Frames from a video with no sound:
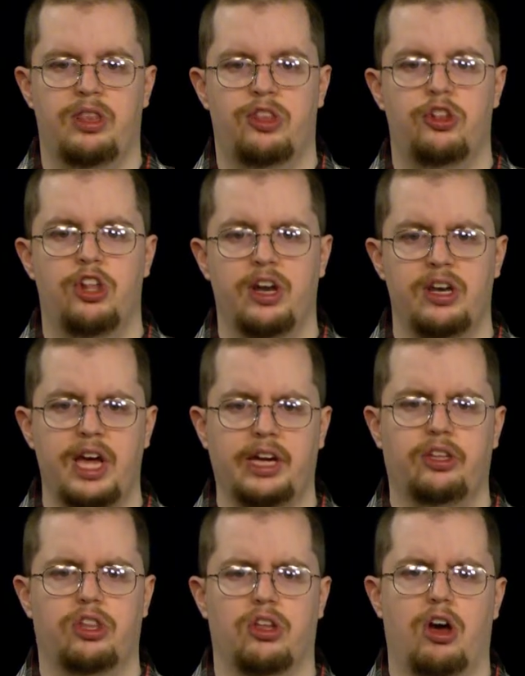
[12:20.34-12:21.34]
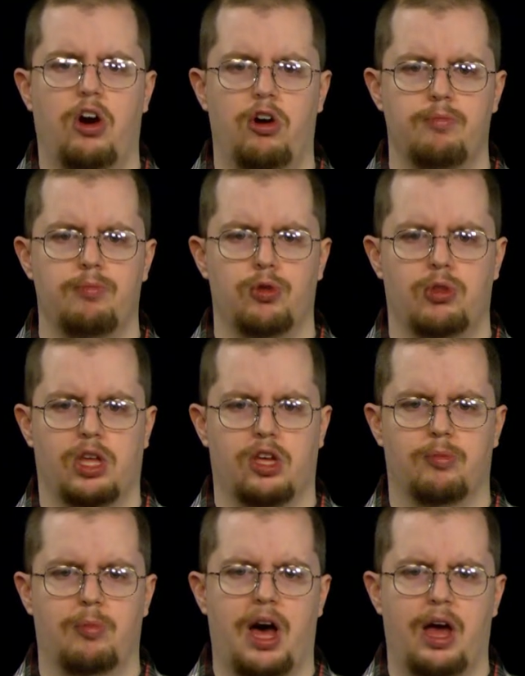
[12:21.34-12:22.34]
The next art
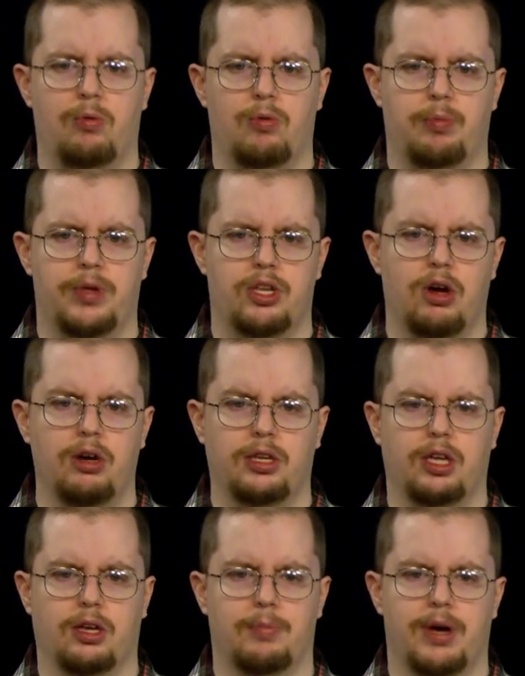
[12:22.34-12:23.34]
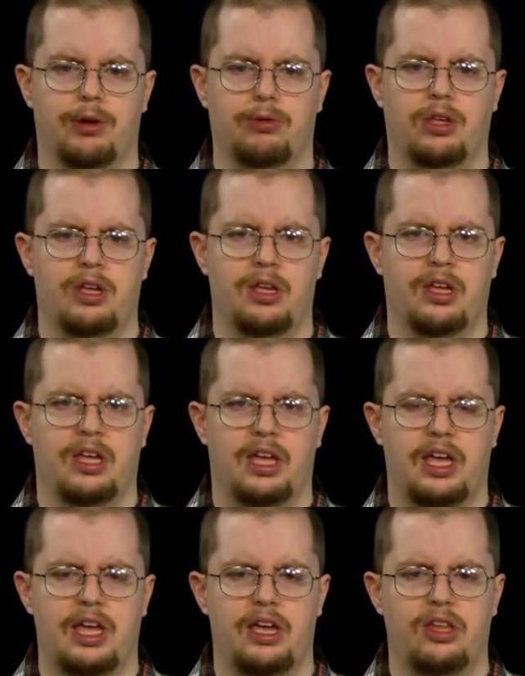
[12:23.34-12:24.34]
museum I will be talking about
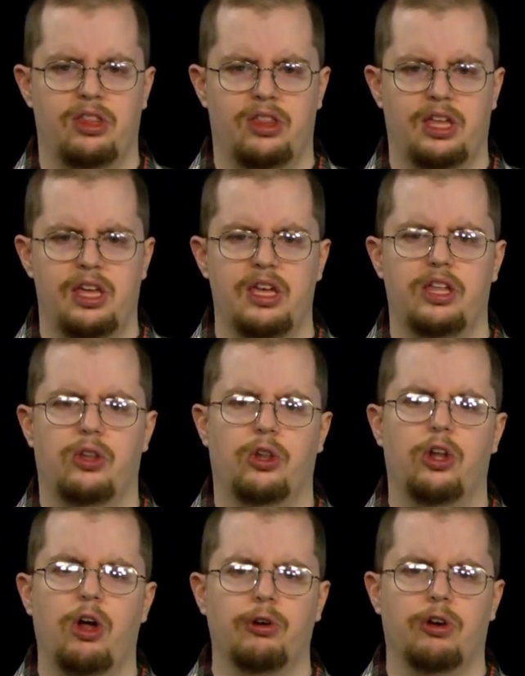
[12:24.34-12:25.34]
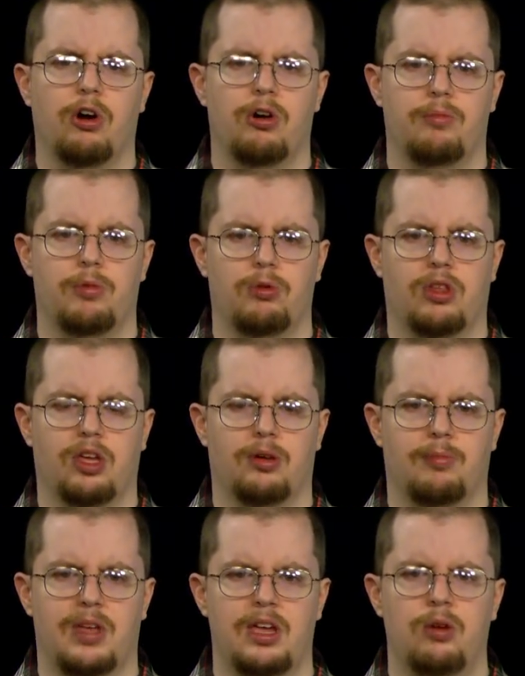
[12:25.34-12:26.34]
is the Clark Art Museum
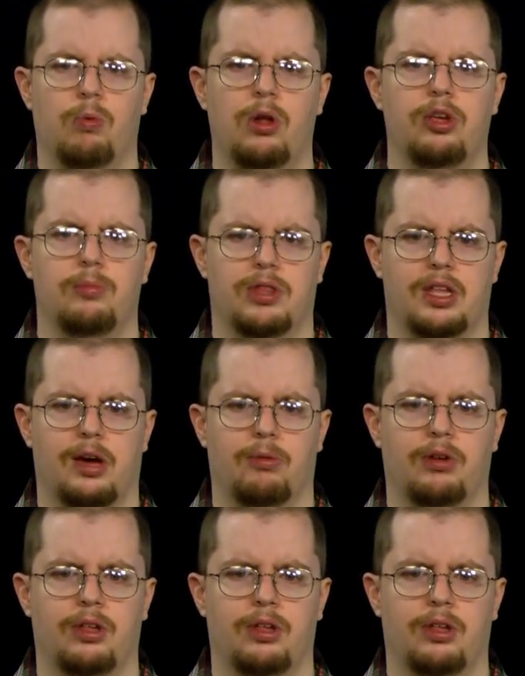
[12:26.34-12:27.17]
in Williamstown.